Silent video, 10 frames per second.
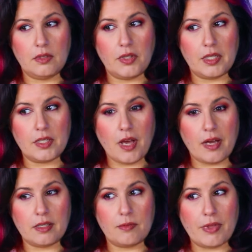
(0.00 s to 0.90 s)
You can
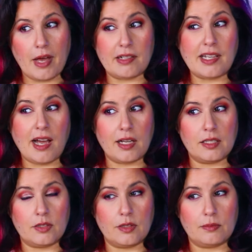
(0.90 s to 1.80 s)
talk to him without
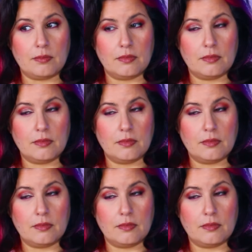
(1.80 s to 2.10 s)
talking to him.